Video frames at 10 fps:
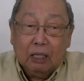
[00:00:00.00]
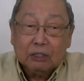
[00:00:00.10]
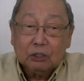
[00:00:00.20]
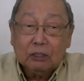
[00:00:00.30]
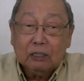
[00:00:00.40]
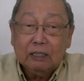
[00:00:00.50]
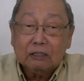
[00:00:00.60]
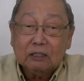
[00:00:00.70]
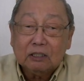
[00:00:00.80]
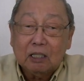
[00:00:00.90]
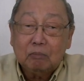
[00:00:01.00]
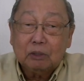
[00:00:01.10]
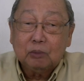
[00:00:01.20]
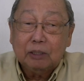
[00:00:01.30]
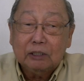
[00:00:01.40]
As early as
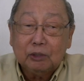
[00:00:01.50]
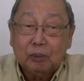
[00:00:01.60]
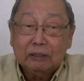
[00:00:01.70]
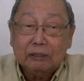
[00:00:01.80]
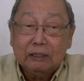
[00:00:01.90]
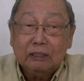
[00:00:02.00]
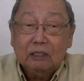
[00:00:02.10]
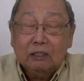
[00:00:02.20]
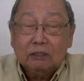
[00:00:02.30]
December 2020,